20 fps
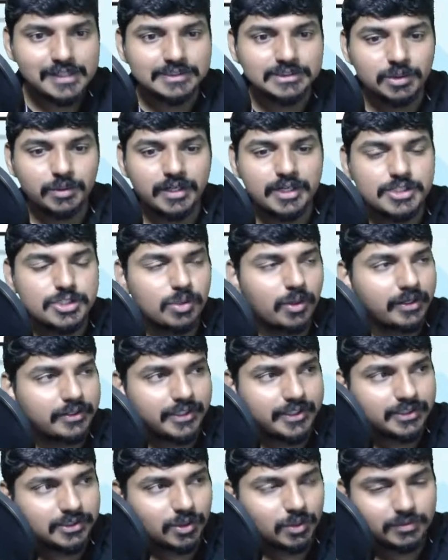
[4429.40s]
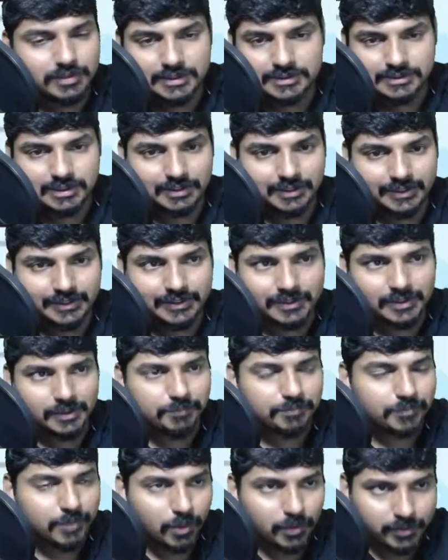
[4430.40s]
So you can join it through this link,
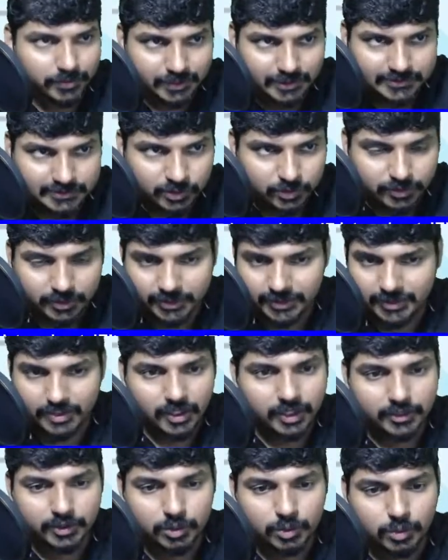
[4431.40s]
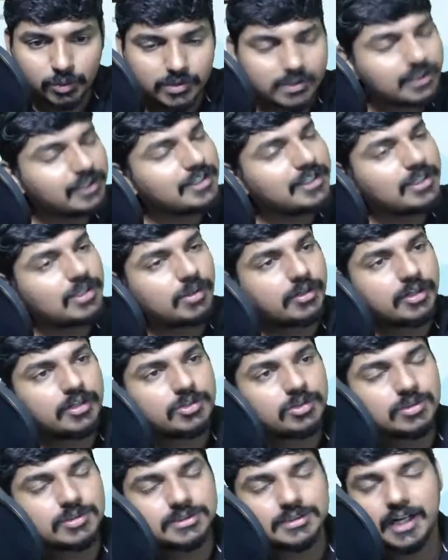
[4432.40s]
or you can see the QR code. You can
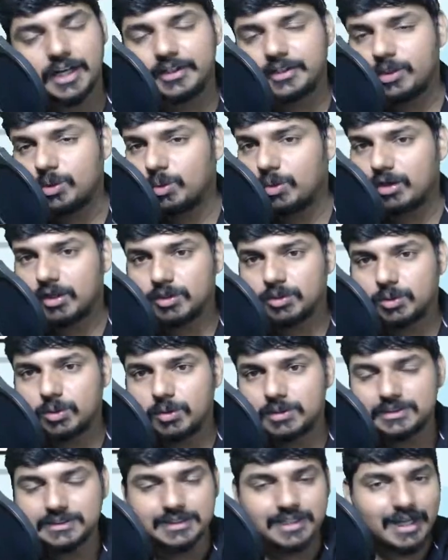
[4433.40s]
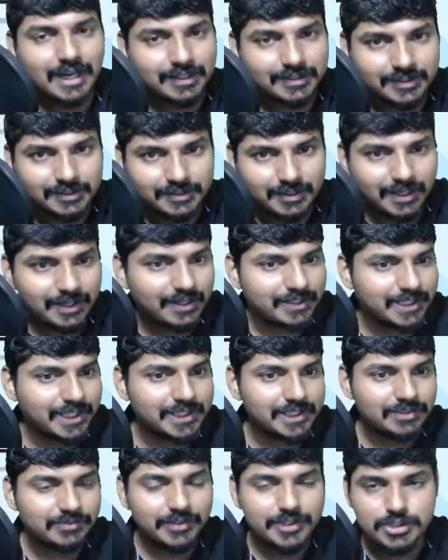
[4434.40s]
use that QR code, scan it, and
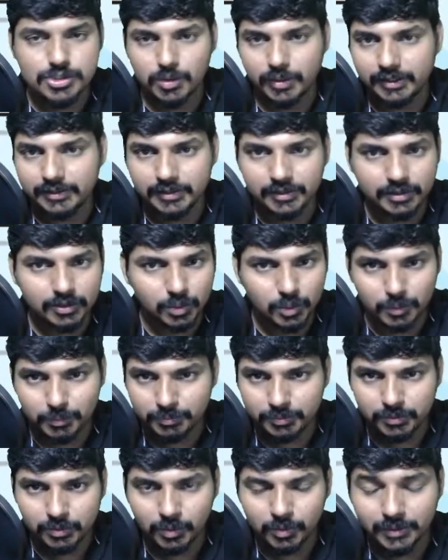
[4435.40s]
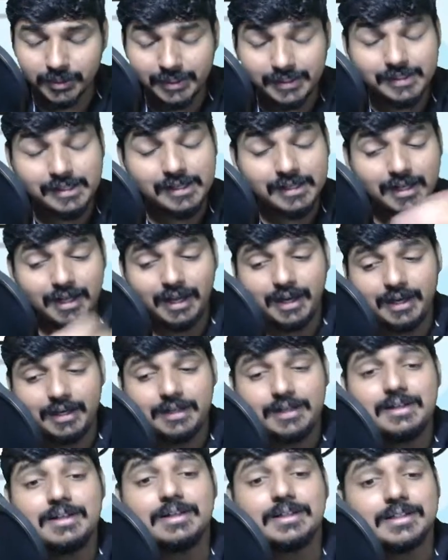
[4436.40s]
right away join the group. Okay,
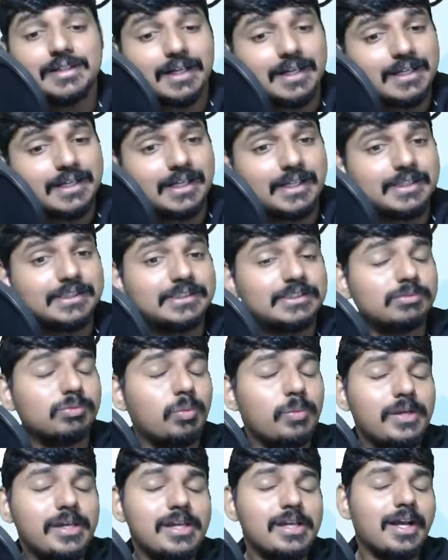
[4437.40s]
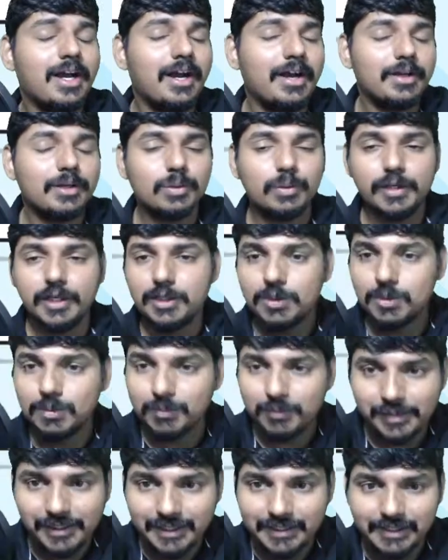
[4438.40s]
and guys, we are going to
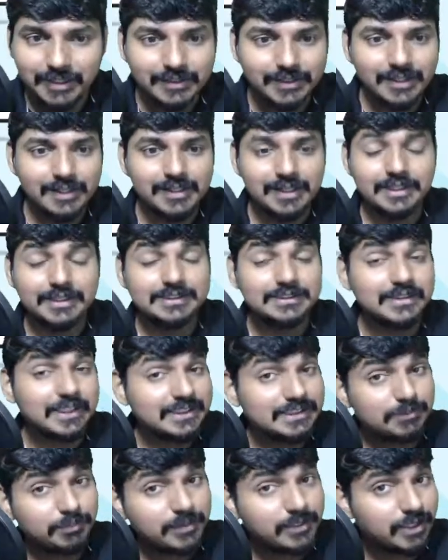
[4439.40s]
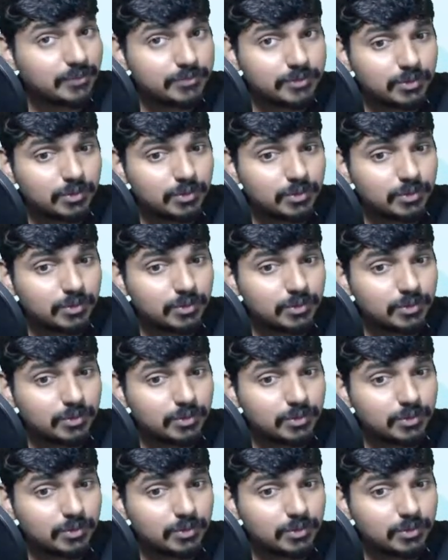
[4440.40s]
meet again at 6 p.m.